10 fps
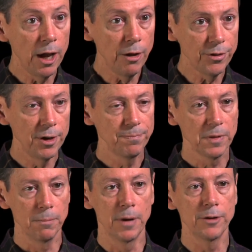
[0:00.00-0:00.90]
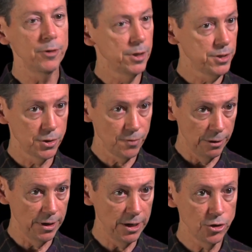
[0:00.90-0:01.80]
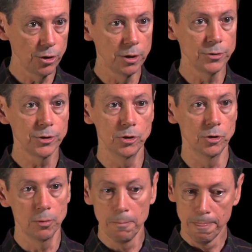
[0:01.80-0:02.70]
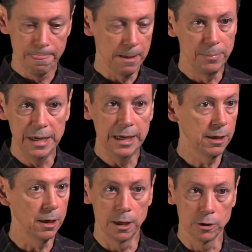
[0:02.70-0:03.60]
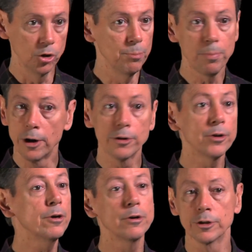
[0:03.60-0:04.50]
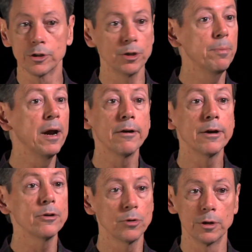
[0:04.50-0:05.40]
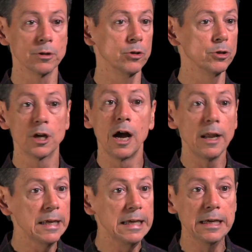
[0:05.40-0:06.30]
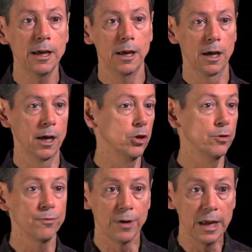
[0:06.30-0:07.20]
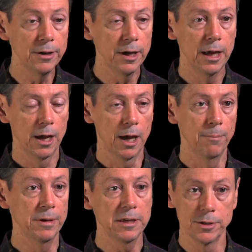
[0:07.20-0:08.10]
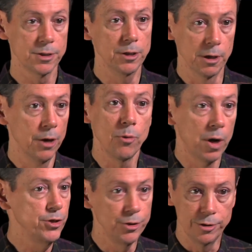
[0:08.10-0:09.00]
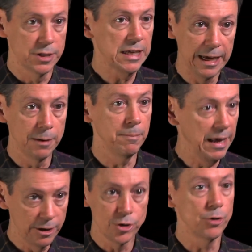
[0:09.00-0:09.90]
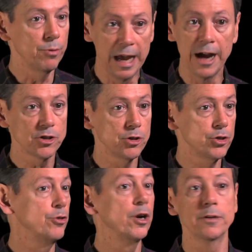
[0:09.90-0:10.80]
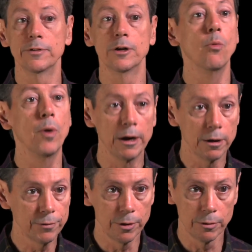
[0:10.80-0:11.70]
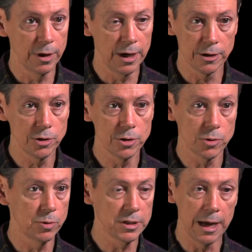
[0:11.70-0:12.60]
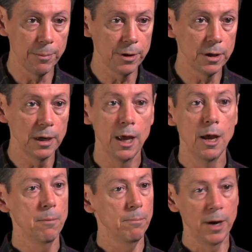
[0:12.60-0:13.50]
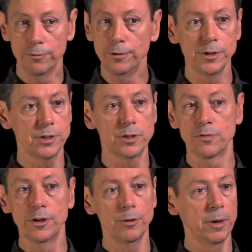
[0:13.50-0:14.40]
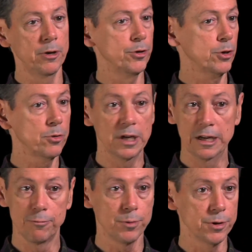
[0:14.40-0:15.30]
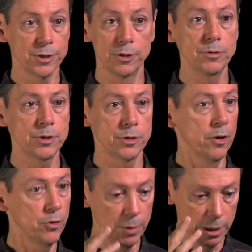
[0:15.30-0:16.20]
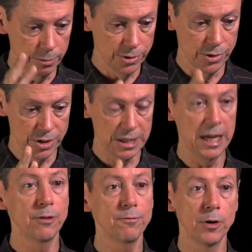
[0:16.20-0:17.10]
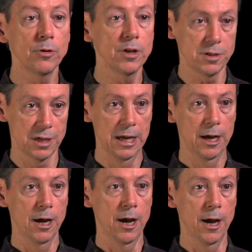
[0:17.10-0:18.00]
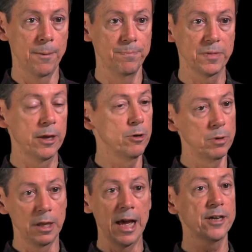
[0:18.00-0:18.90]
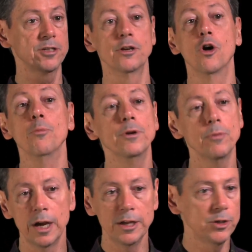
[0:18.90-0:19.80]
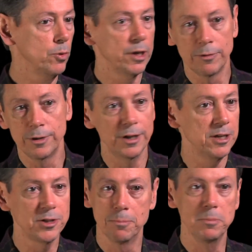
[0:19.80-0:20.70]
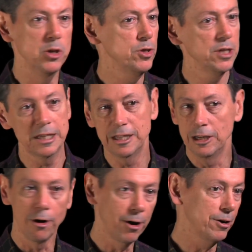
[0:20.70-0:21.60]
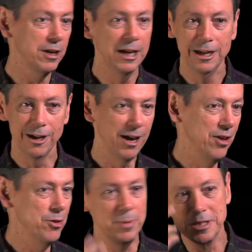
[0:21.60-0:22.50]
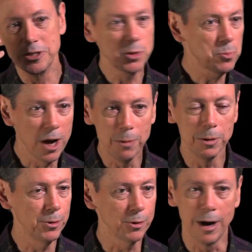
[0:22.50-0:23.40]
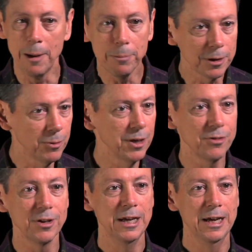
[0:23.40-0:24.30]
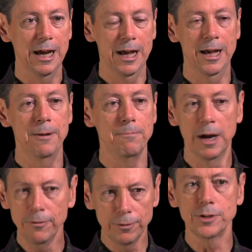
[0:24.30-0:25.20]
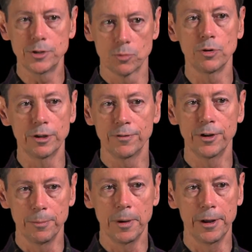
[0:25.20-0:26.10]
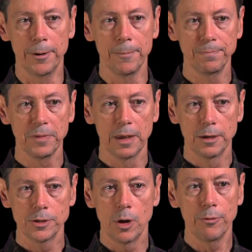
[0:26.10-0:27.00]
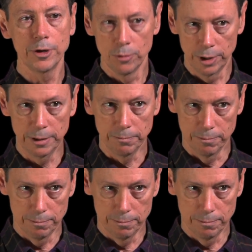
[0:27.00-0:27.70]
health. Mindfulness is foundational to being a good partner or a good parent or a good colleague, a good friend, because otherwise you just can't manage your reactions. You're not even aware of your own reactions to what's happening. Mindfulness is fundamental to creative pursuits. You have to be able to sustain focus in a relaxed and open way to whatever it is, the music, the art, the business problem you're grappling with. Mindfulness is really fundamental. So I want to really